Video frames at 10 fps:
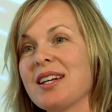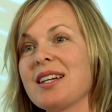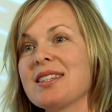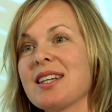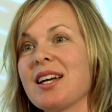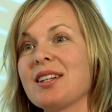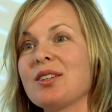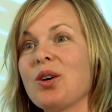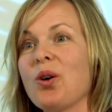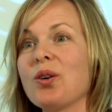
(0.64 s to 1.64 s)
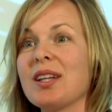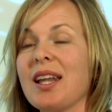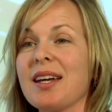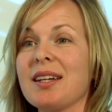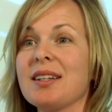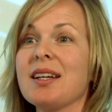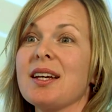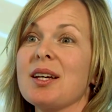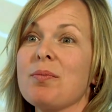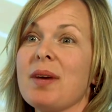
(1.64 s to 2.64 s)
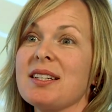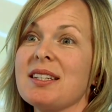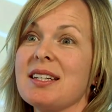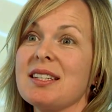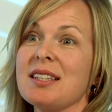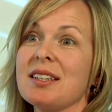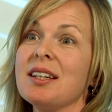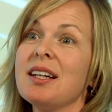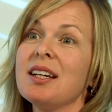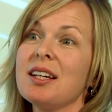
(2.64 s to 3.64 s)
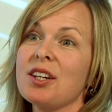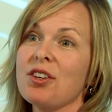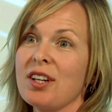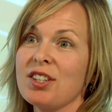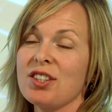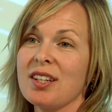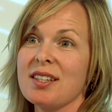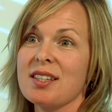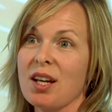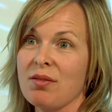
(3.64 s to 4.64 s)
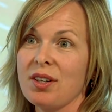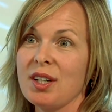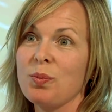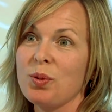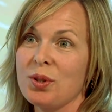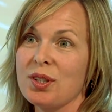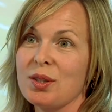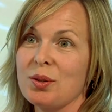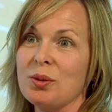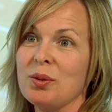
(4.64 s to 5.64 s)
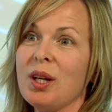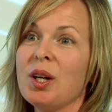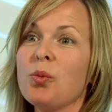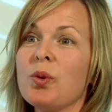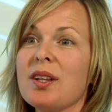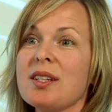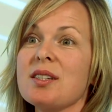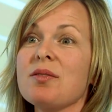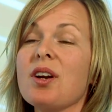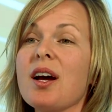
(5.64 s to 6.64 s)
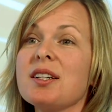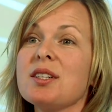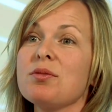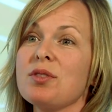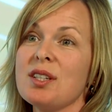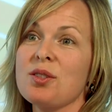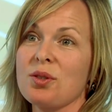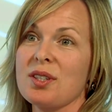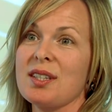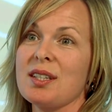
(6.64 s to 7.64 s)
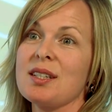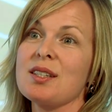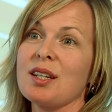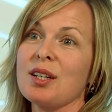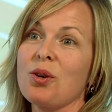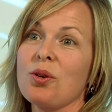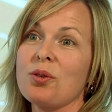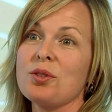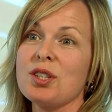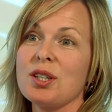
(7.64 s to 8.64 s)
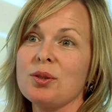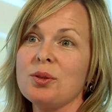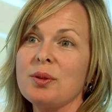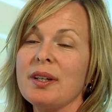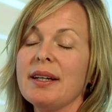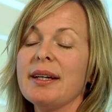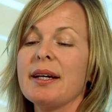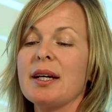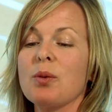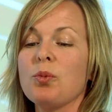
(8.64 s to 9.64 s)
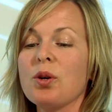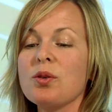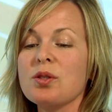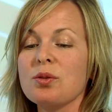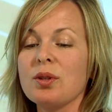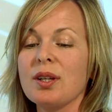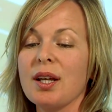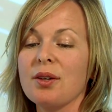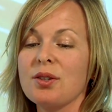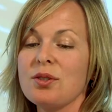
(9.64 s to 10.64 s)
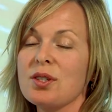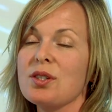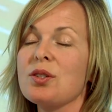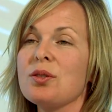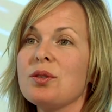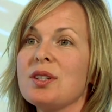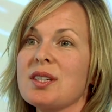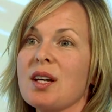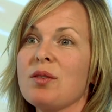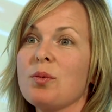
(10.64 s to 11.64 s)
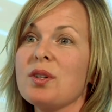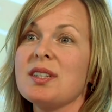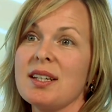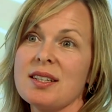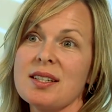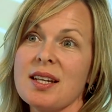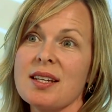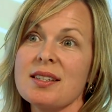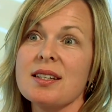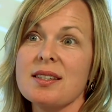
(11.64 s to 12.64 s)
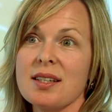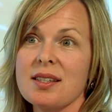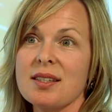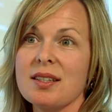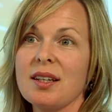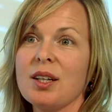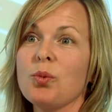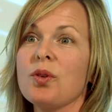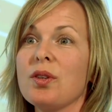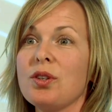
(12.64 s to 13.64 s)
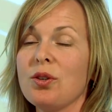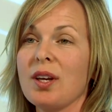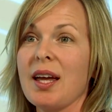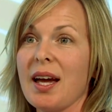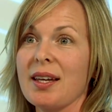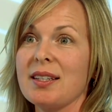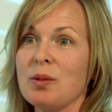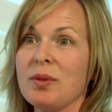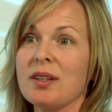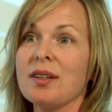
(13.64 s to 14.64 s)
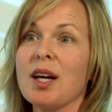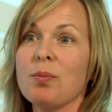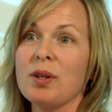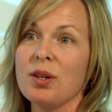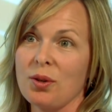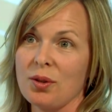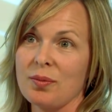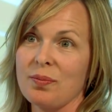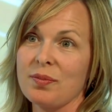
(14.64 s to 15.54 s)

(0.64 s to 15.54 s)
is an online metadata creation and discovery portal. We list a variety of resources on GoGeo, and we also allow users to discover what datasets exist within UK academia and beyond.